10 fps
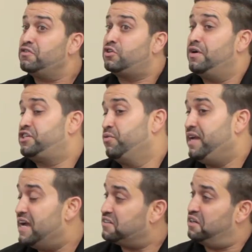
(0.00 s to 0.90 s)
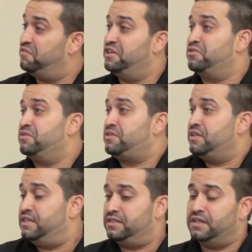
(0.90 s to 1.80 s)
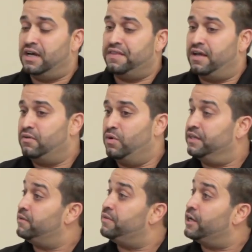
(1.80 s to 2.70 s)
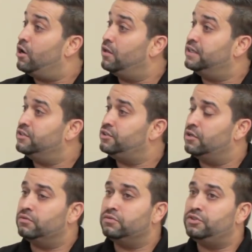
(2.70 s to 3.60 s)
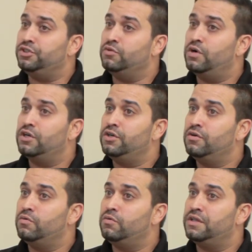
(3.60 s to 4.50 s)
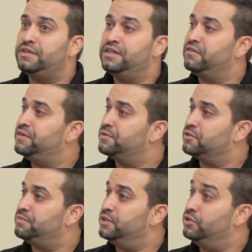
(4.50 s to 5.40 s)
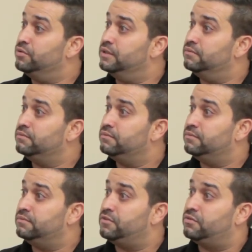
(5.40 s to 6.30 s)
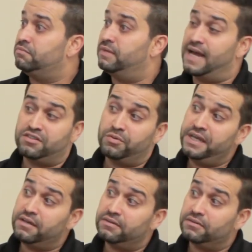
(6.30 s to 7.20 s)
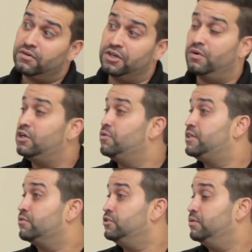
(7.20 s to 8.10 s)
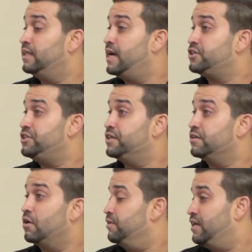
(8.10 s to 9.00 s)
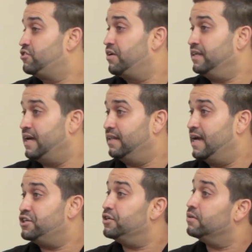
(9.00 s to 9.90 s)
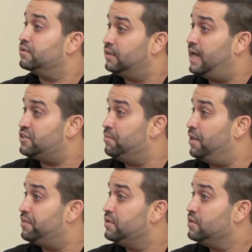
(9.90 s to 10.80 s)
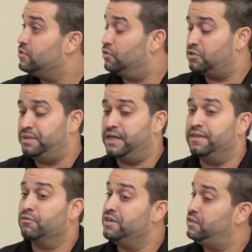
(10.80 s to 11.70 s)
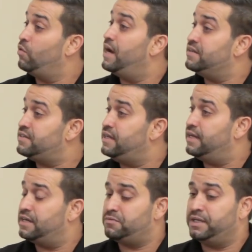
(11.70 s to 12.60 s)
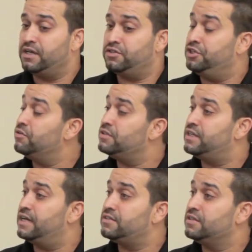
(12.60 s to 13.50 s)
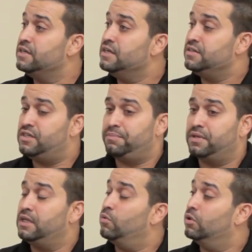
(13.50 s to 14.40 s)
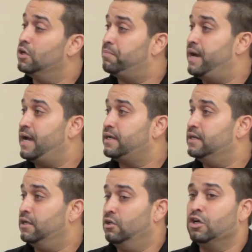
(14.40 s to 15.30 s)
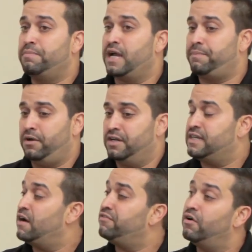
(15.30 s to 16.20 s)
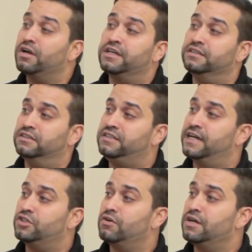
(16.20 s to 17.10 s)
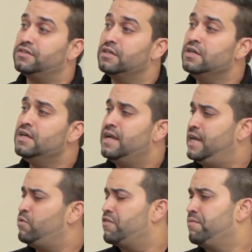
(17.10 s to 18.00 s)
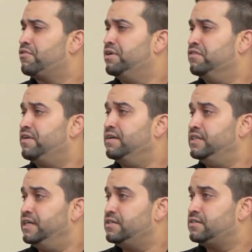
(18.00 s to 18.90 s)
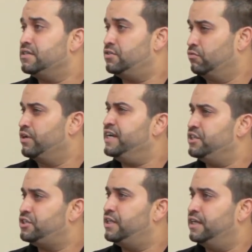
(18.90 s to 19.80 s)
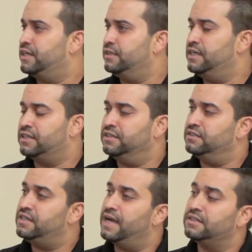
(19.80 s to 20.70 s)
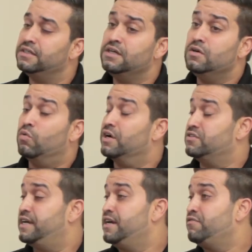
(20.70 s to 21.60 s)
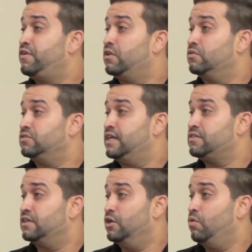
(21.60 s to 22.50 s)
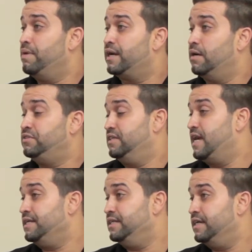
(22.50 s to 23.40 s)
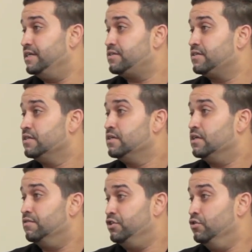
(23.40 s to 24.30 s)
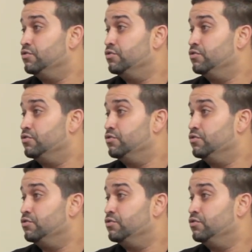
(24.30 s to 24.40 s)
first question we ask individuals, and that when they call in, is, you know, do you want to know what the individual's been doing last week, or do you want to know what they were doing last year? Or sorry, not last year, last month, so to speak. And the reason why I say that is because a urine test typically will look back. A look back period is how far it can detect drugs. Anywhere from 3 to 5 days is the range that it can detect. Whereas a hair follicle test can go back up to 90 days of use.